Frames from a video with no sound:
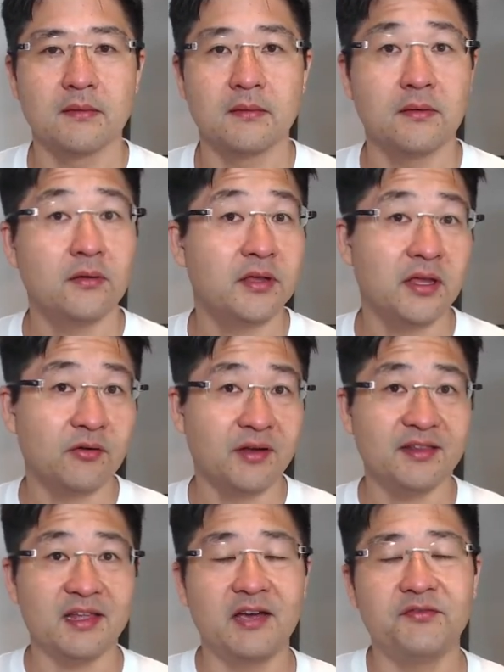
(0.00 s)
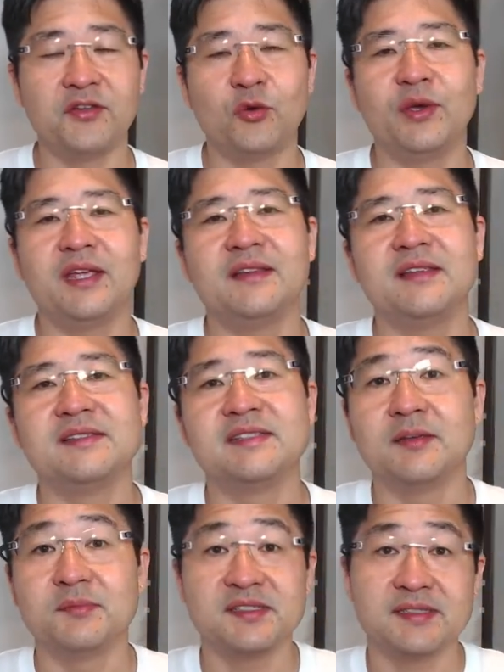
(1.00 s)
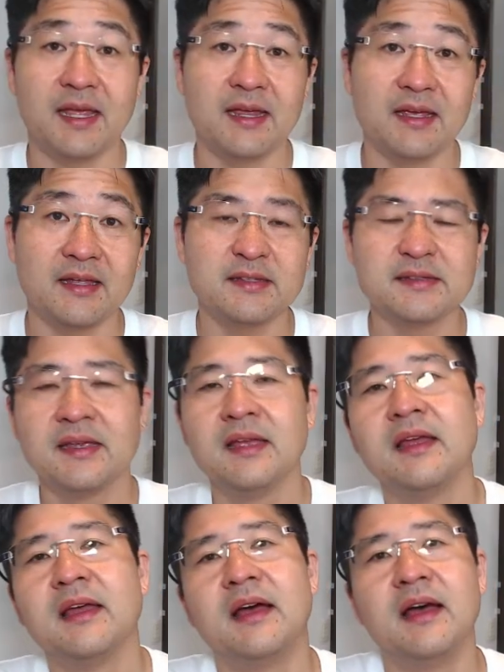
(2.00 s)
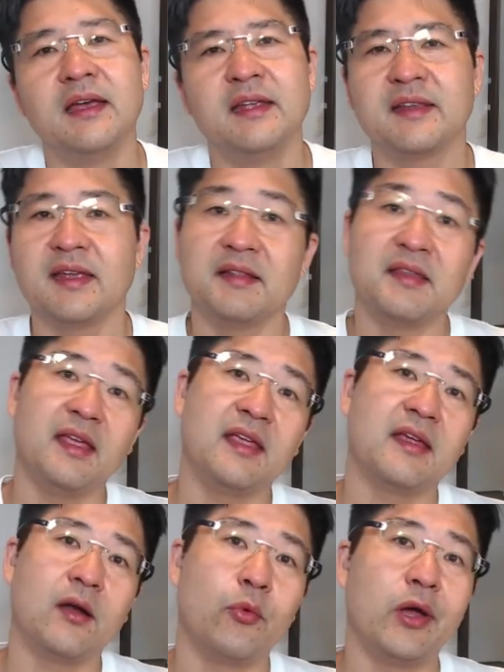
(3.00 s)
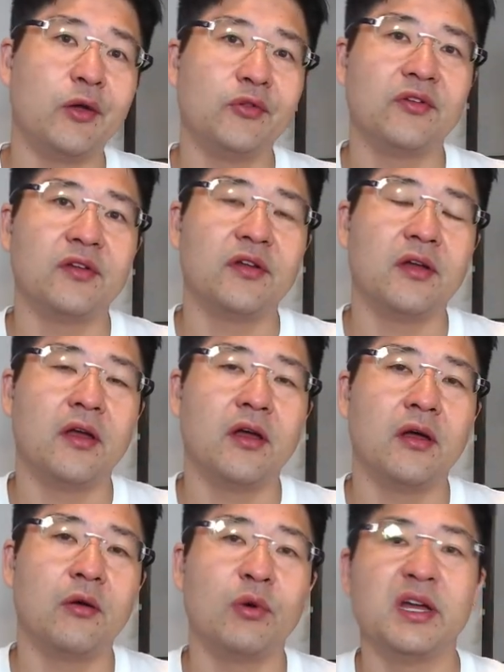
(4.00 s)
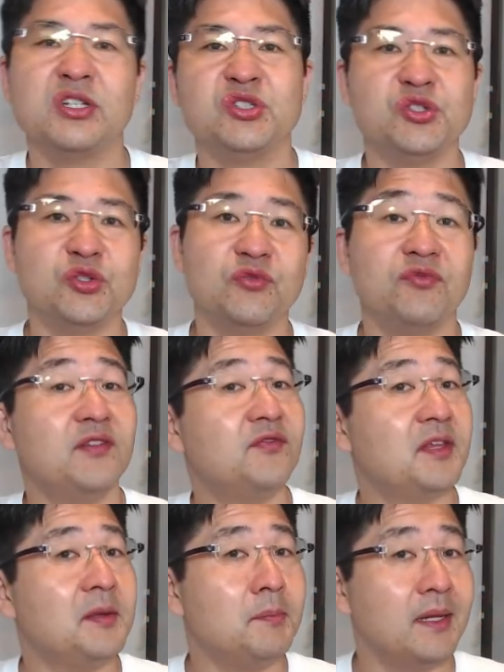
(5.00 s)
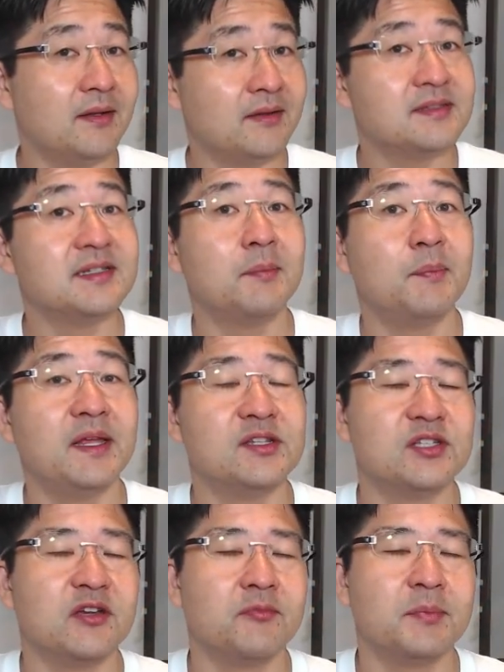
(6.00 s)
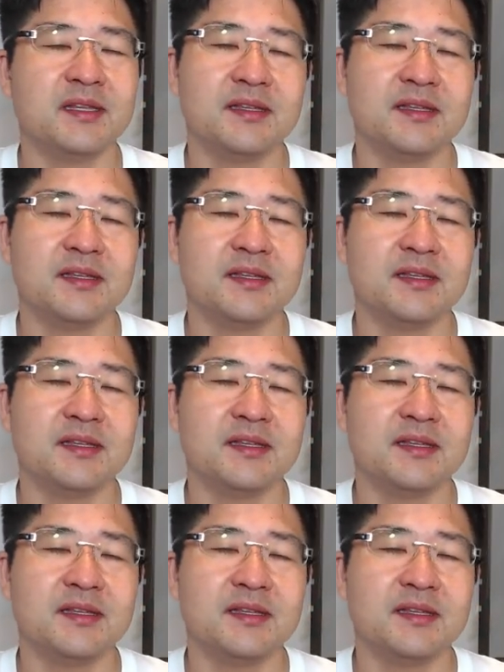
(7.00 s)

Okay, great. After waiting some seconds, it can take around 1 to 15 minutes, depends of, but